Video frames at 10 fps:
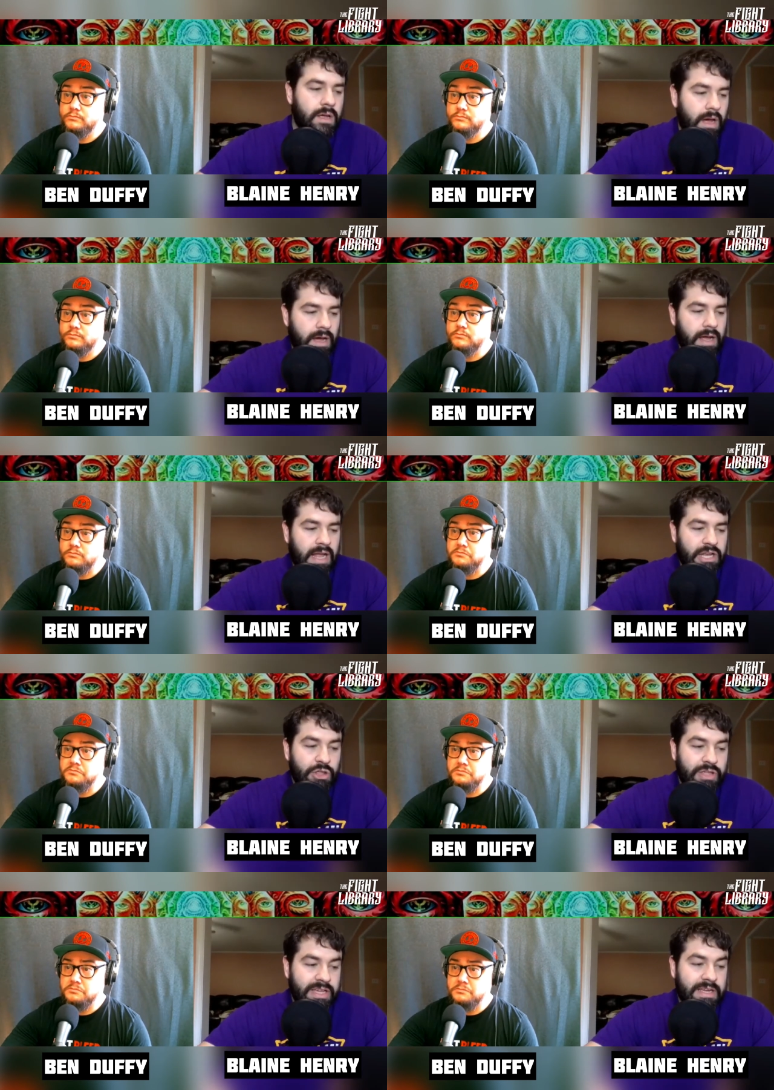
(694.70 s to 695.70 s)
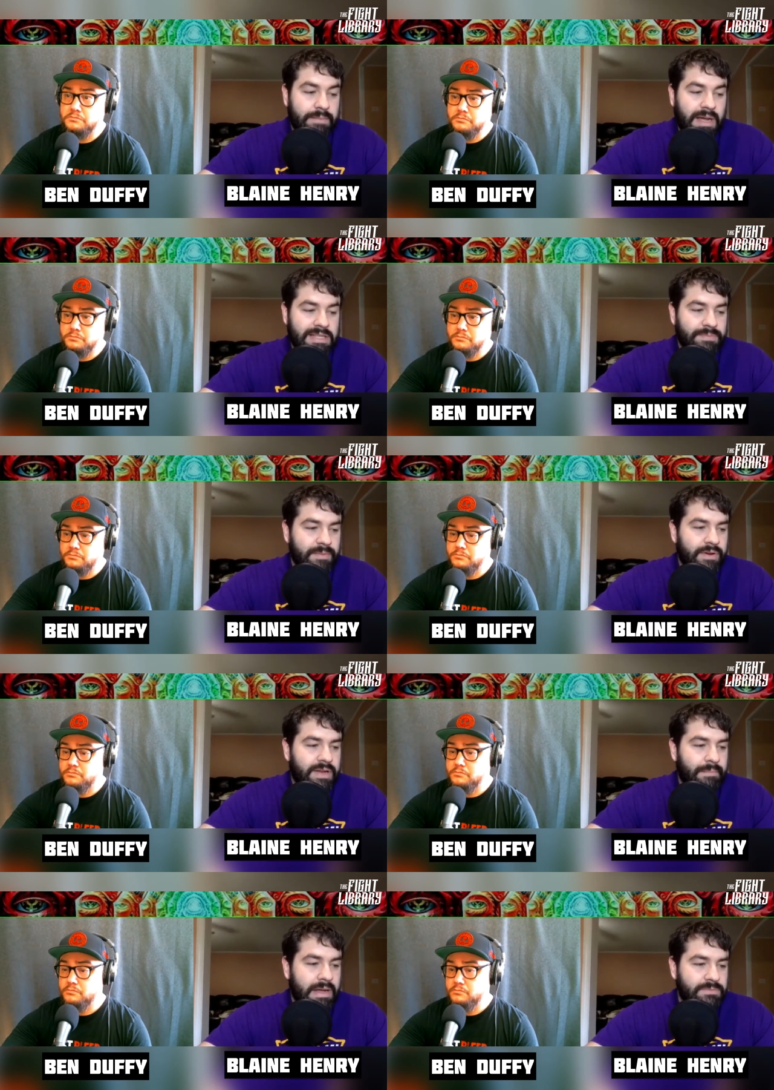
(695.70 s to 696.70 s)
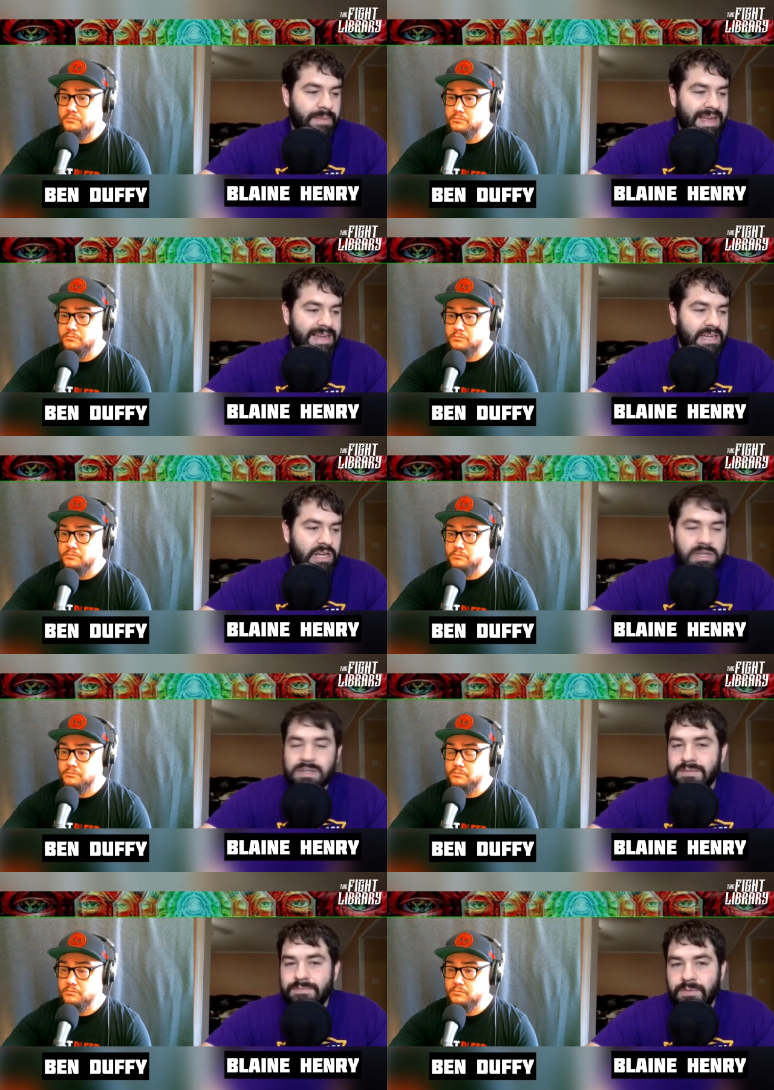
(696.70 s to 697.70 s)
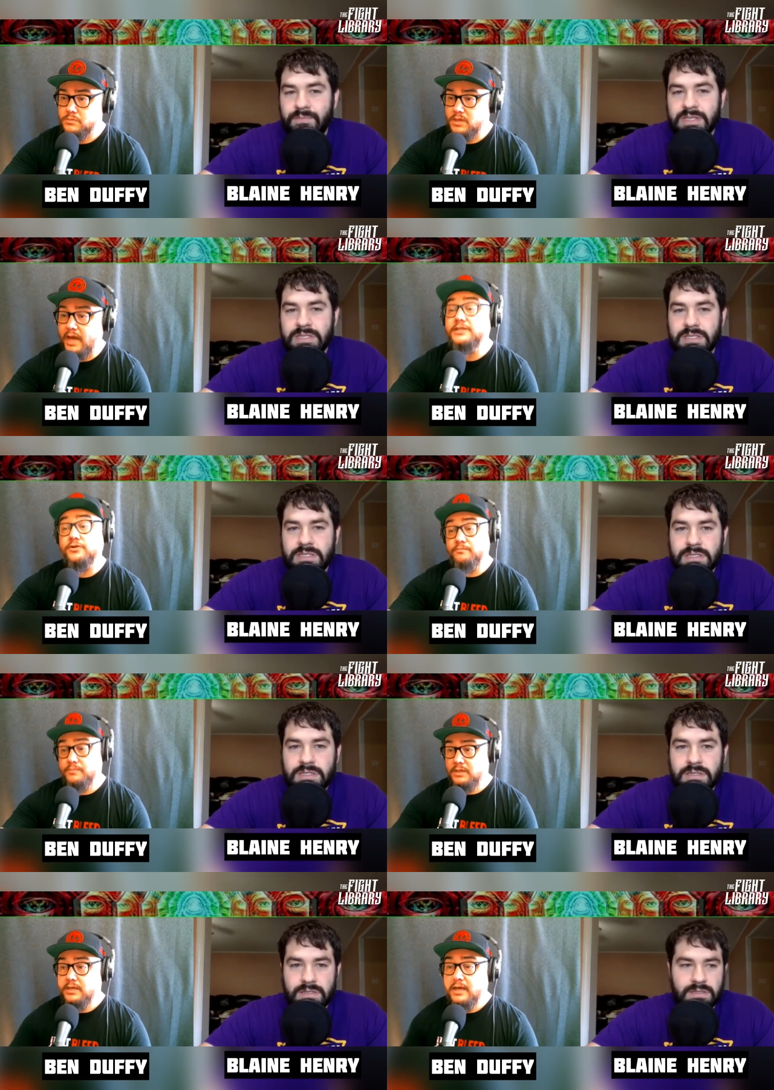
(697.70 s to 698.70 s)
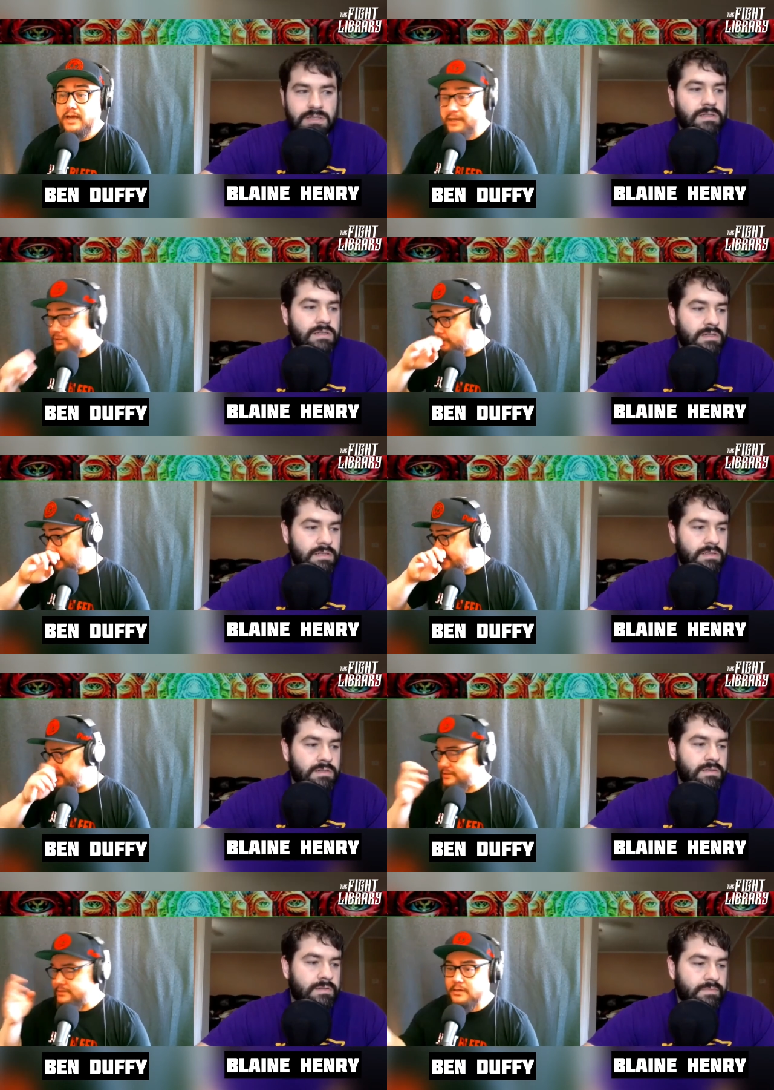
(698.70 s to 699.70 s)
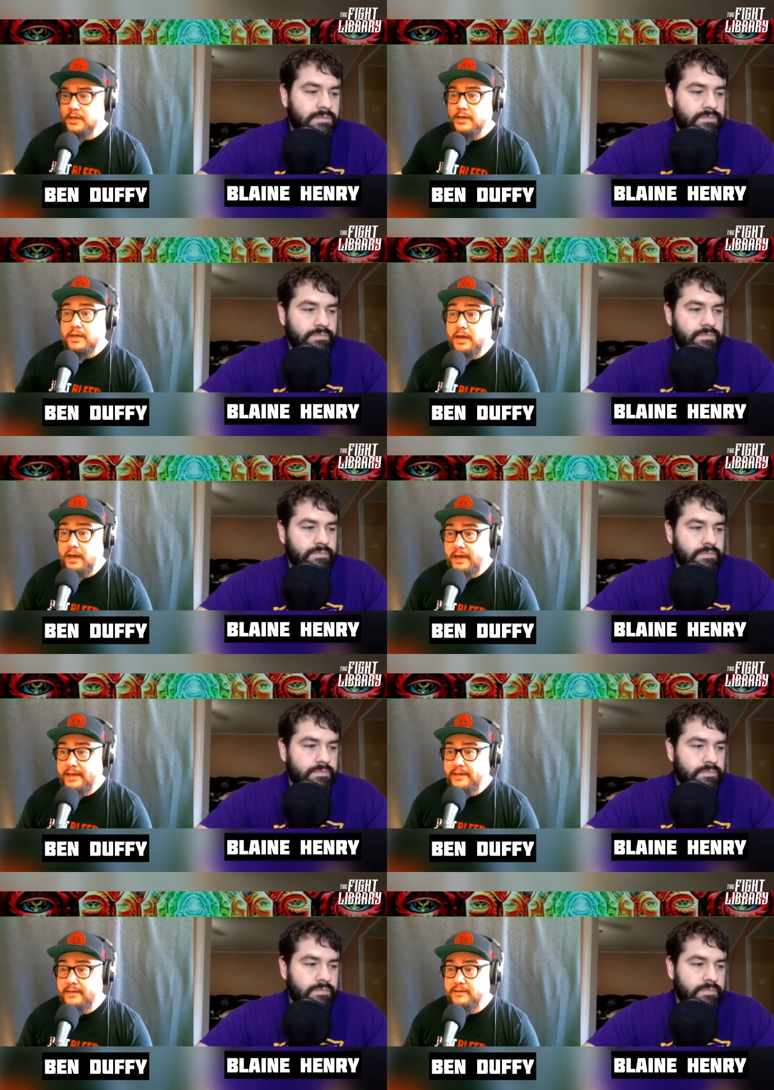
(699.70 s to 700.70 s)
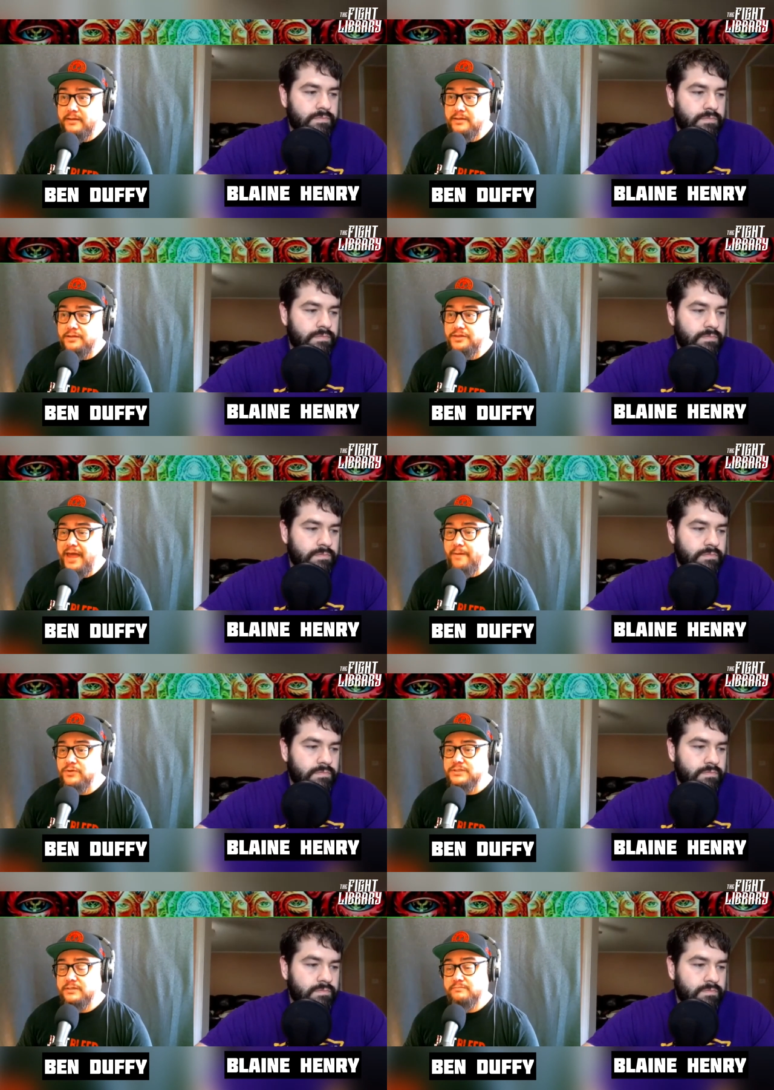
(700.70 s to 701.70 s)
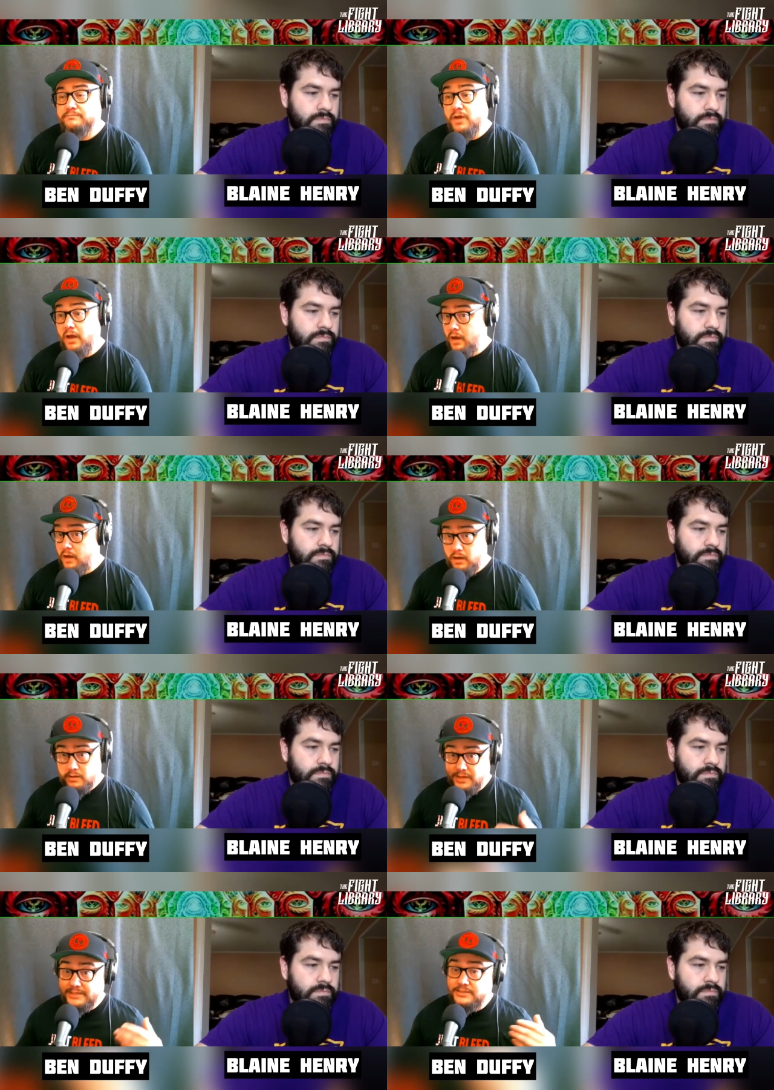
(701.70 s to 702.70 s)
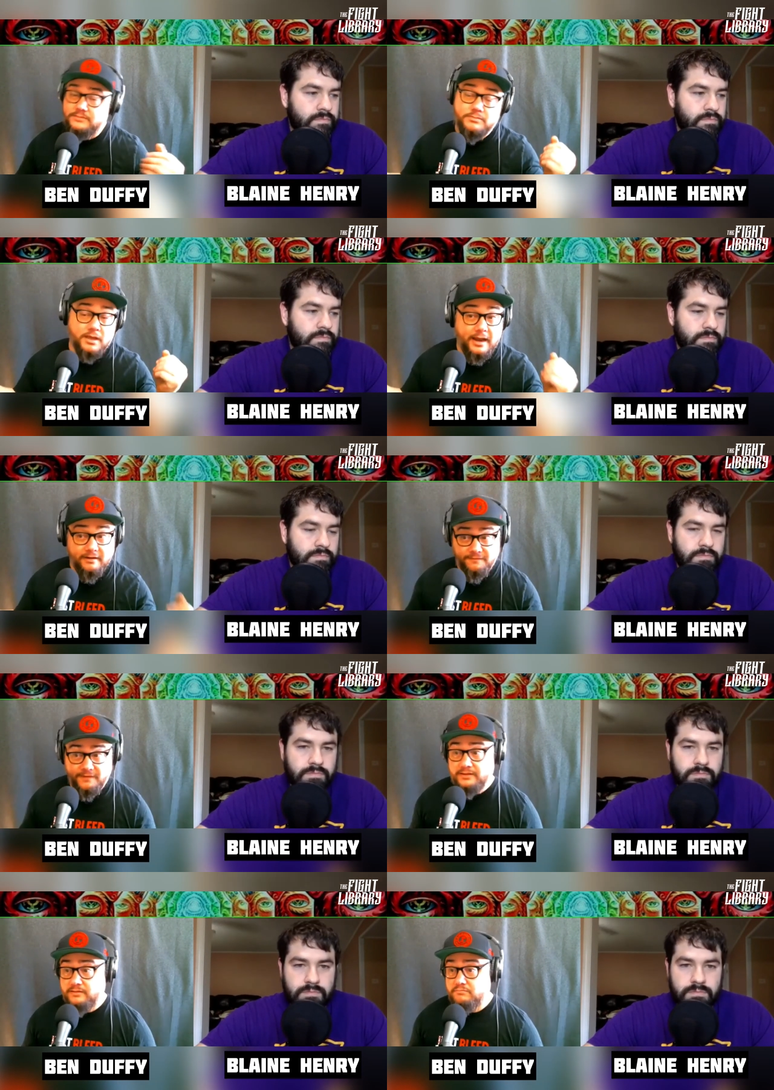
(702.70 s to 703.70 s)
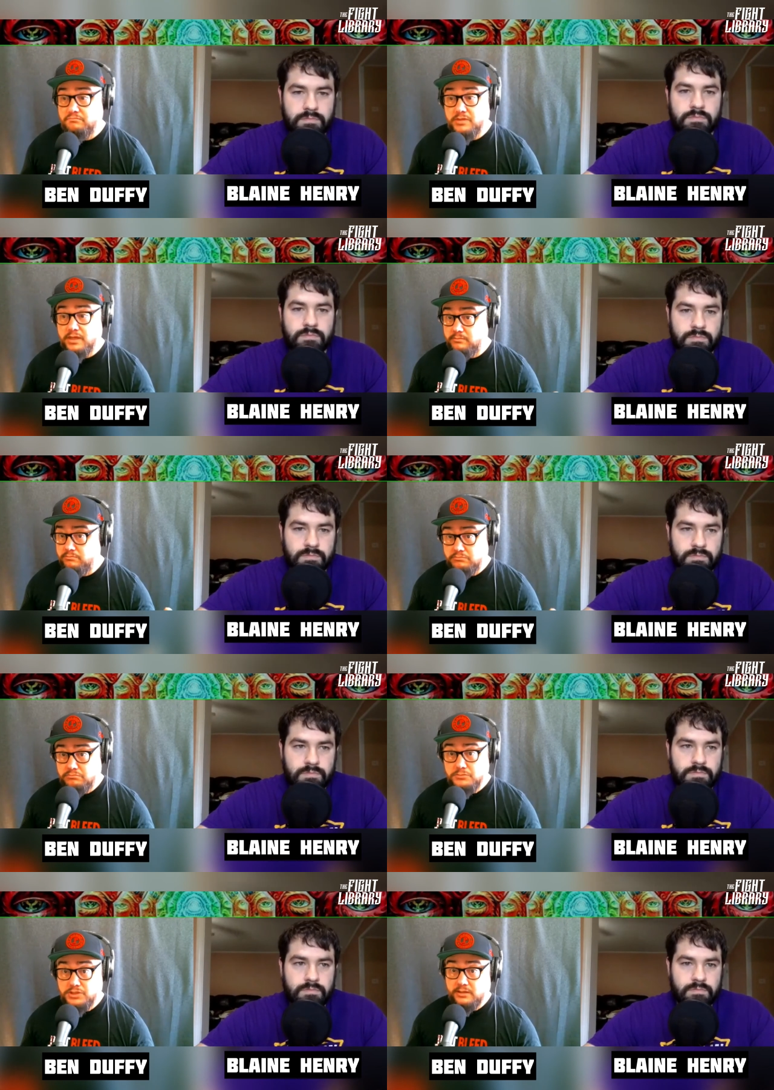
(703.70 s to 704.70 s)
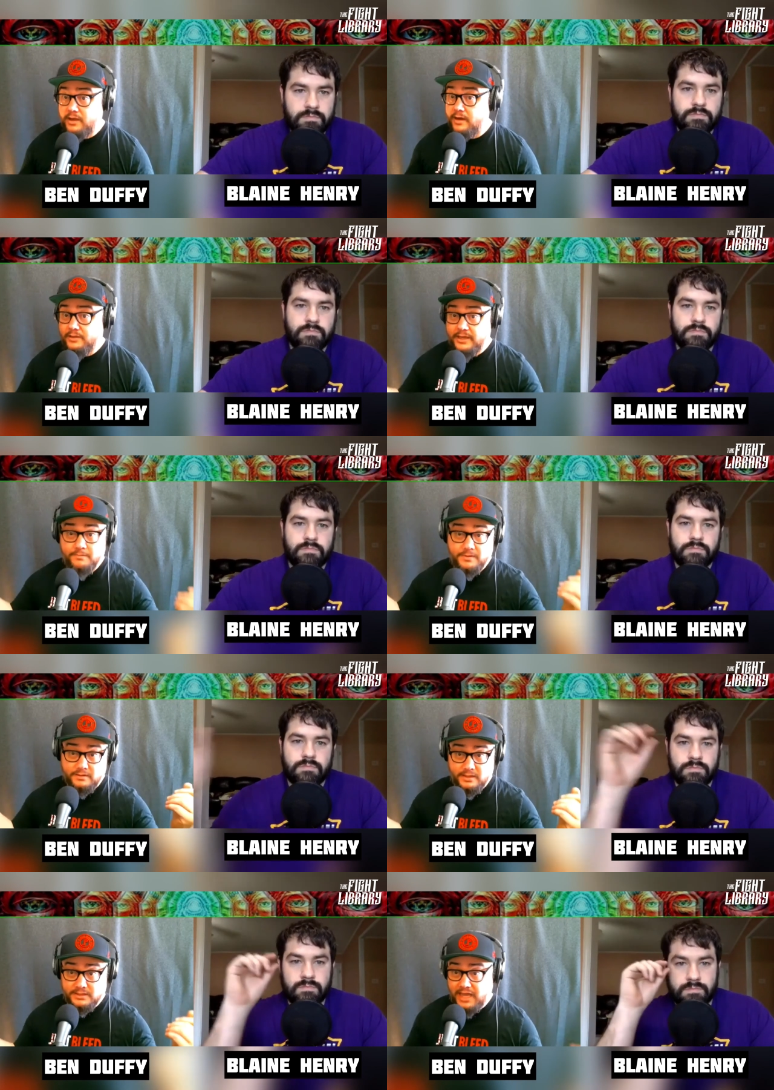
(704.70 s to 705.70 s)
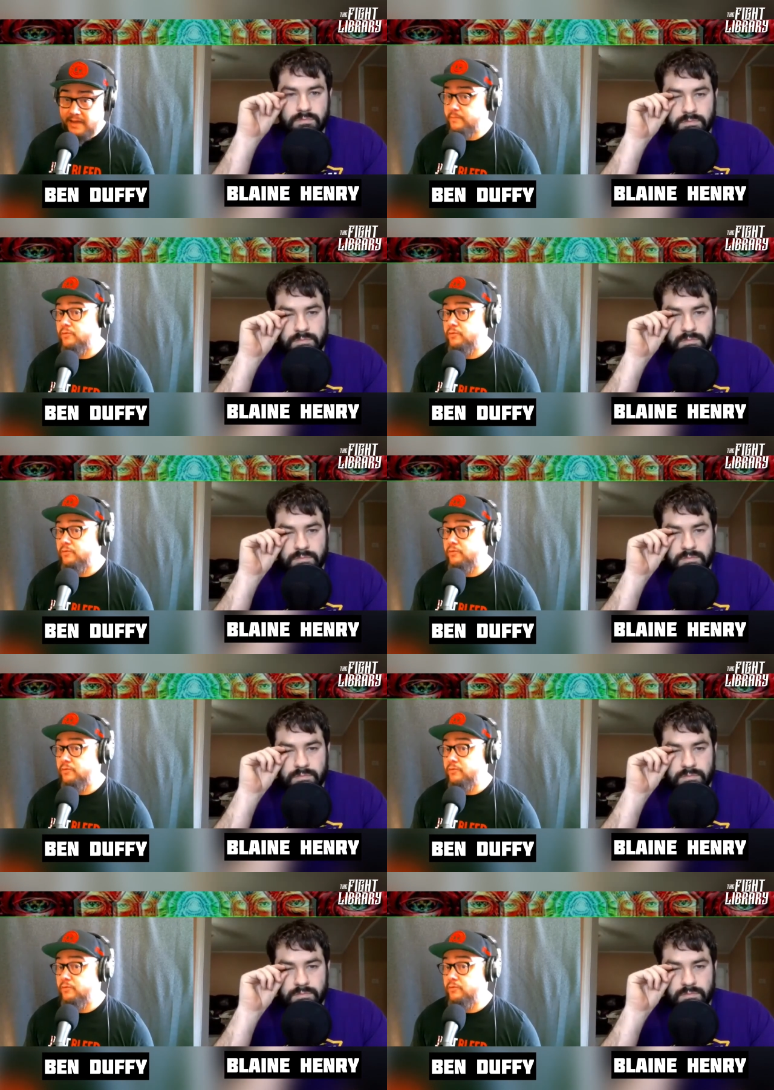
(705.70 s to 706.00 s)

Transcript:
Speaker 1: Uh, do you think he, Ponzinibbio can bounce back from this? I do, I do. I, I
Speaker 2: uh, that was that's the kind of fight that Jing Liang Li is capable